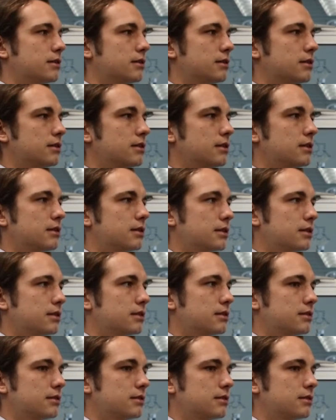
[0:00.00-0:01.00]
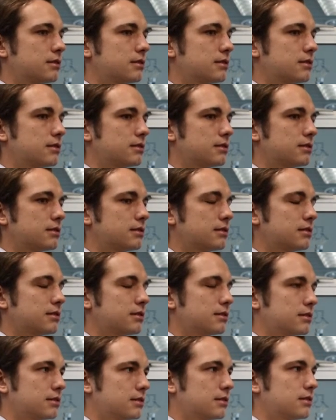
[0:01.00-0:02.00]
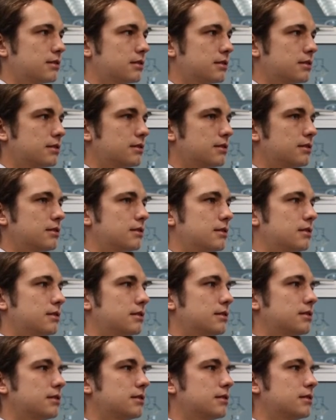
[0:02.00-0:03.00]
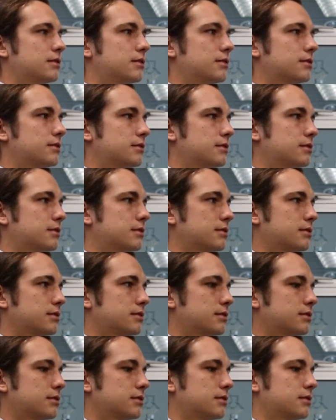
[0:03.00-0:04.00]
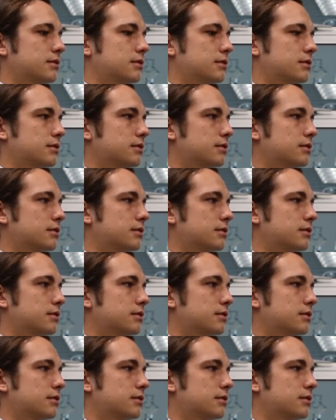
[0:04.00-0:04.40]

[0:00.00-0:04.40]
(not speaking)